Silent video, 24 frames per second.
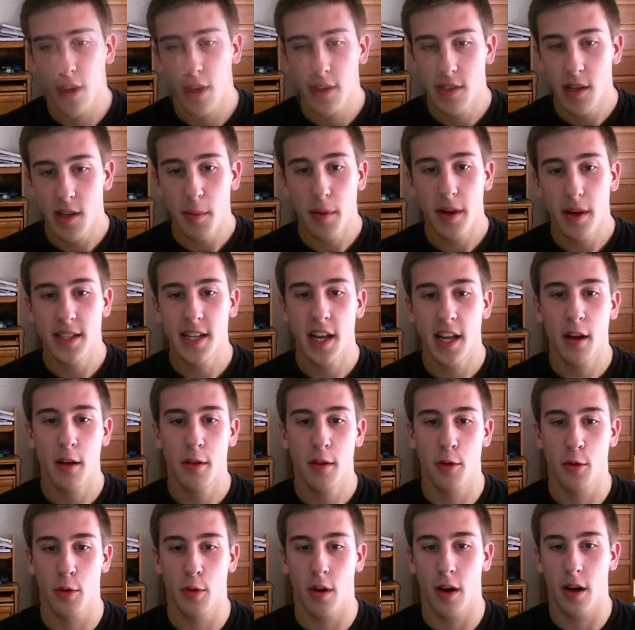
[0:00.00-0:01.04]
So I'm going to take you
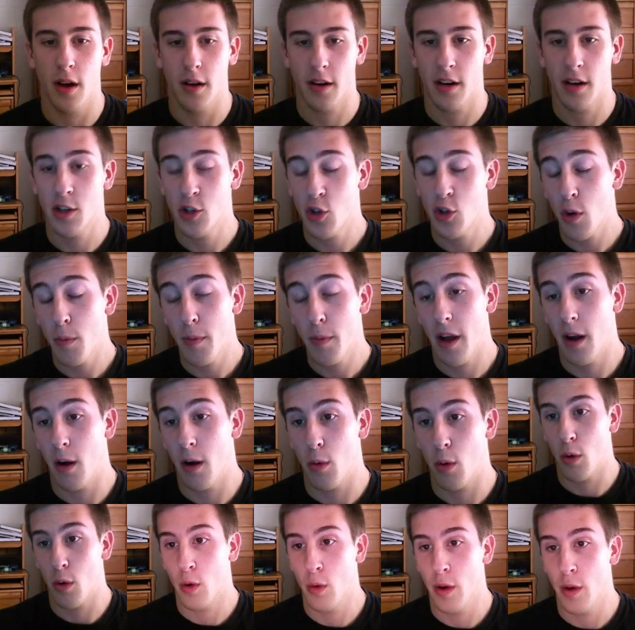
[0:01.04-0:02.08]
through uh, control panel
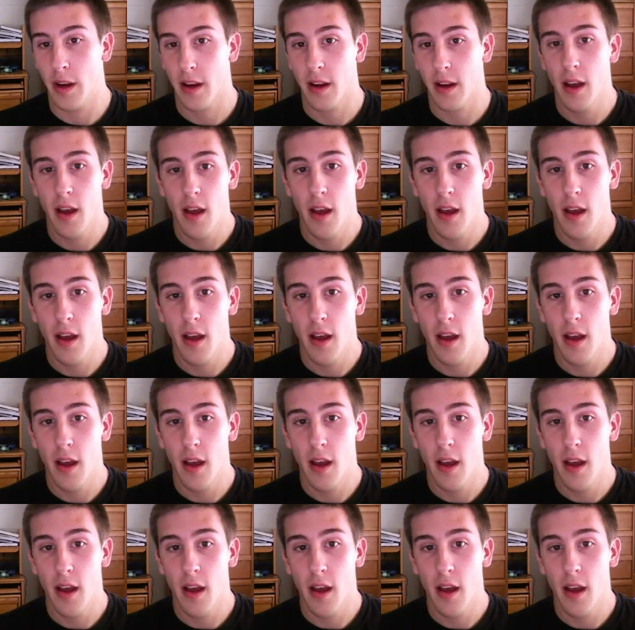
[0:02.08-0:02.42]
quick.